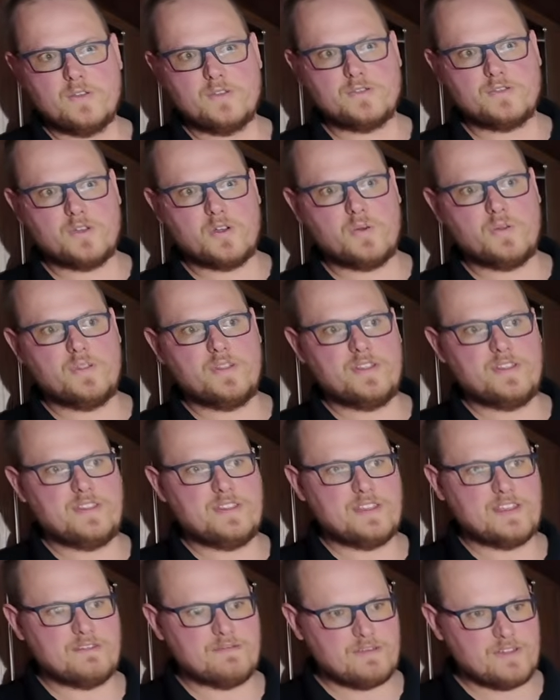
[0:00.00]
So the
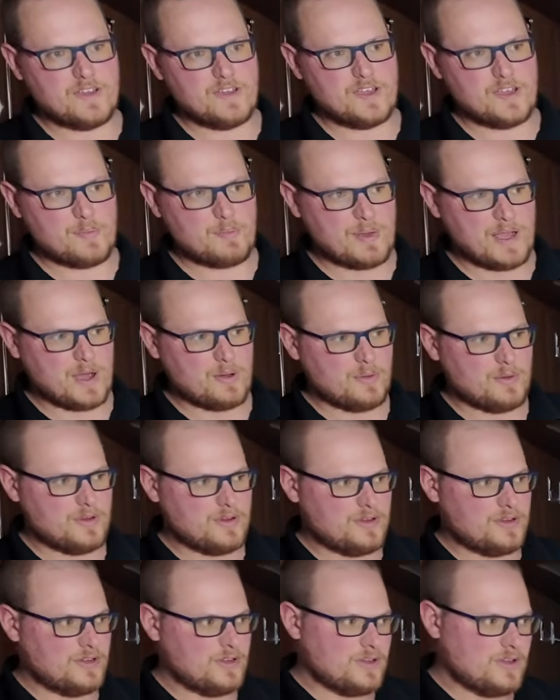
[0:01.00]
inverter
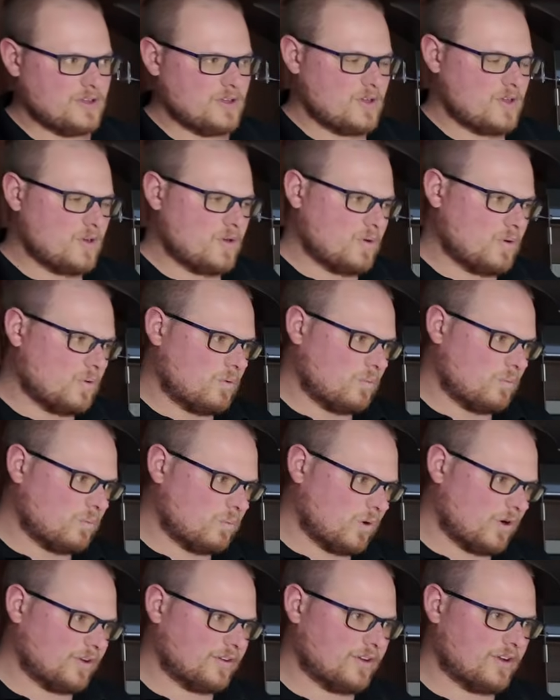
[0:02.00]
powered
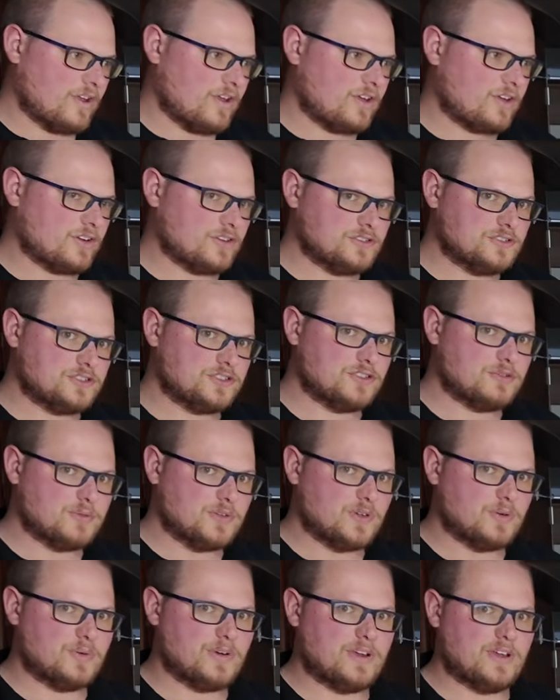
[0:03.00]
one
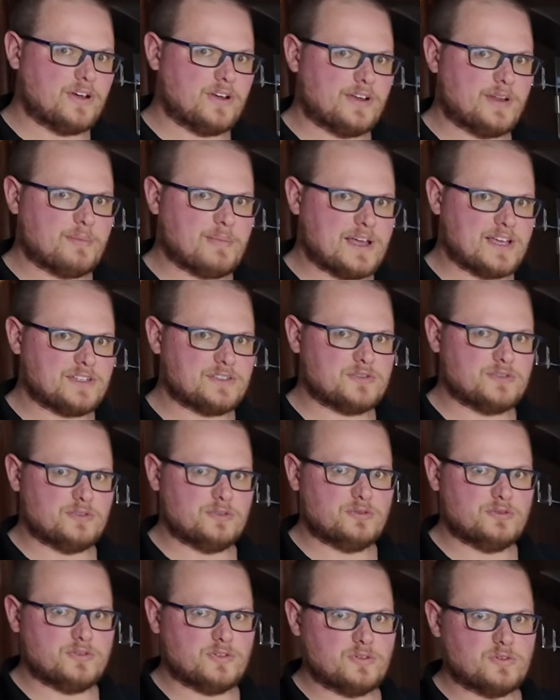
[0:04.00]
consumer unit on a
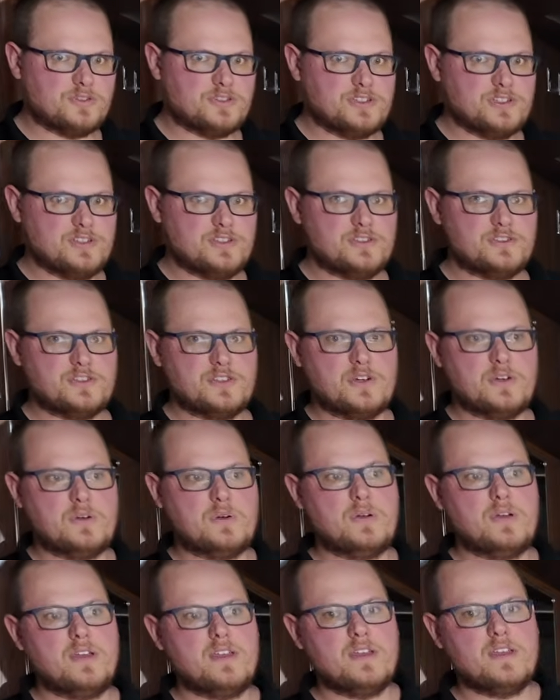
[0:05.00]
pass-through function,
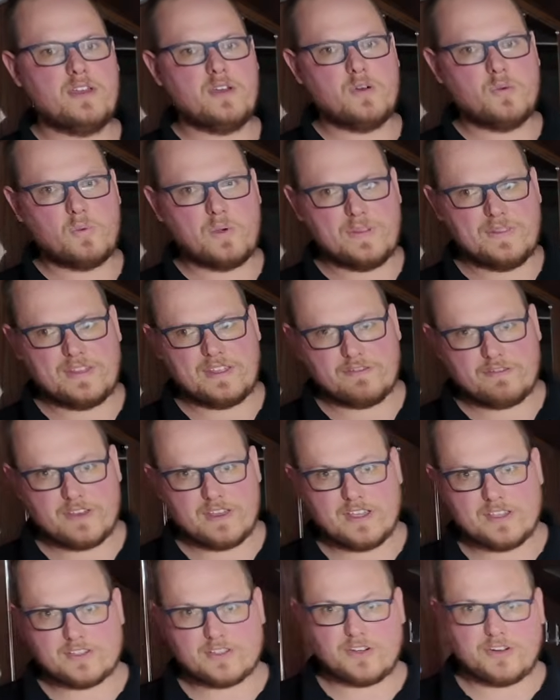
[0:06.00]
so when the
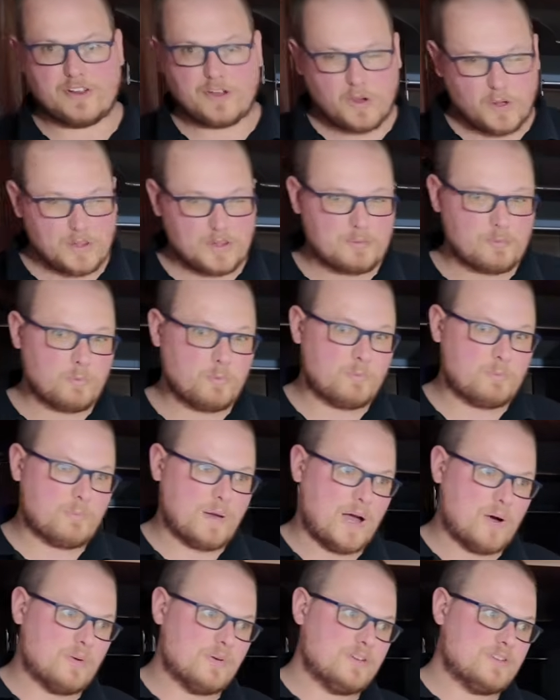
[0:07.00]
inverter's on, it only
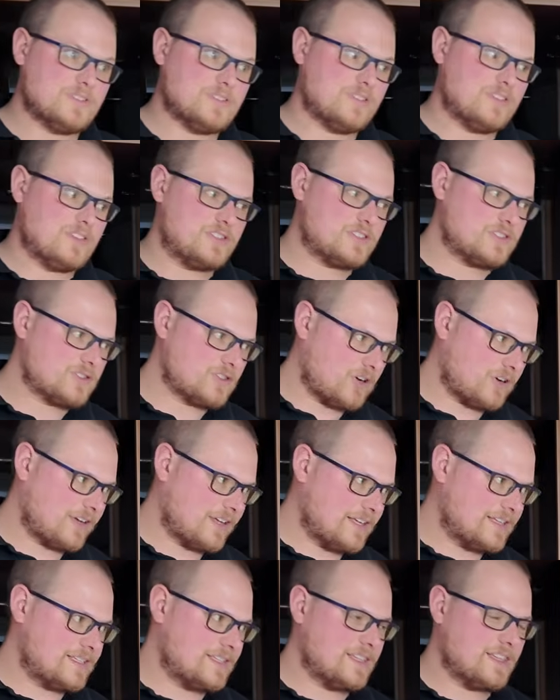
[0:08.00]
powers the
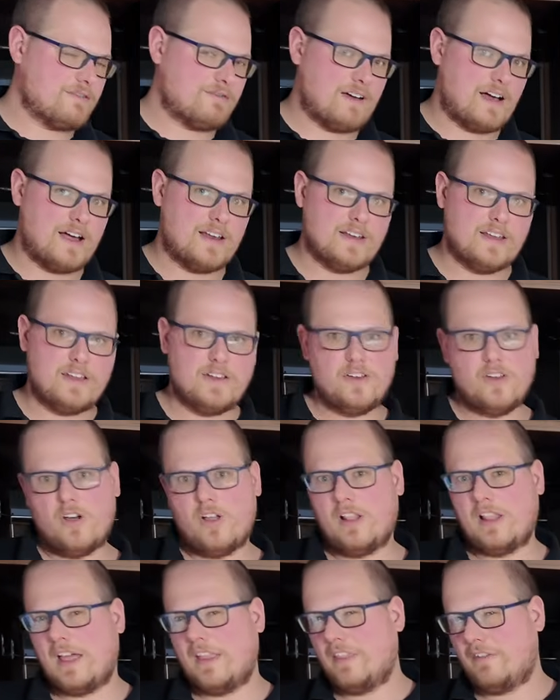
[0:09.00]
sockets in the van and
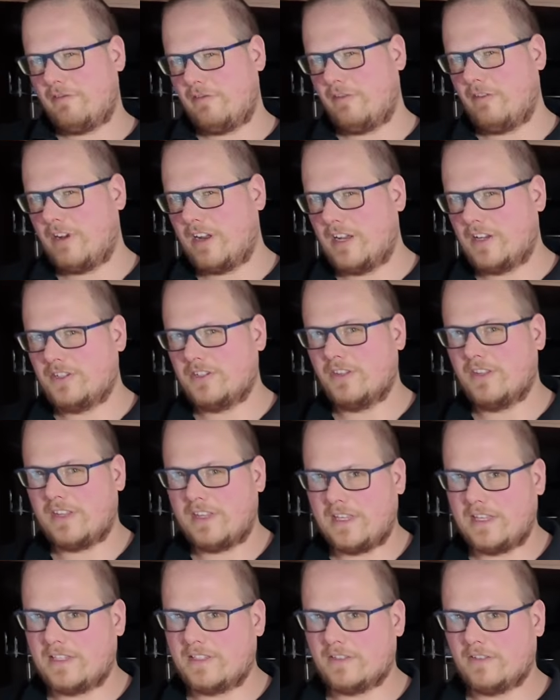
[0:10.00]
not like the fridge and the
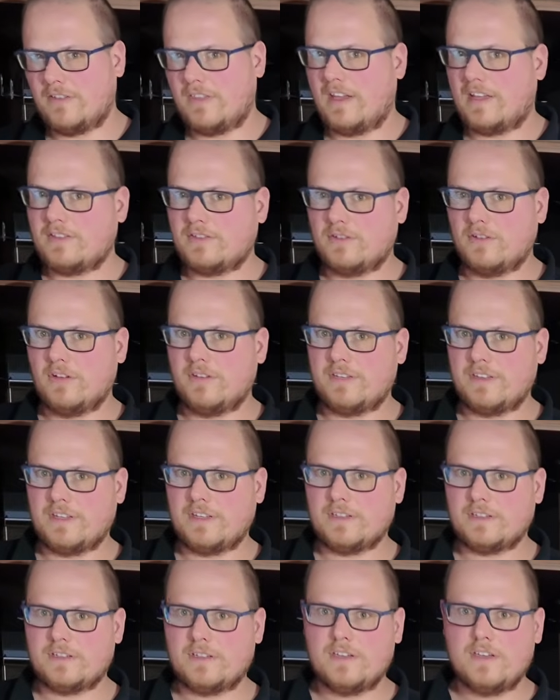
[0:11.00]
heater and that sort of
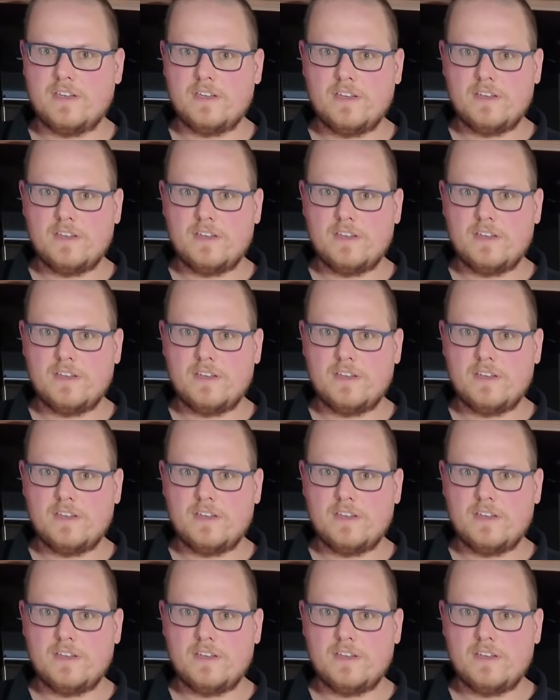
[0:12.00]
things.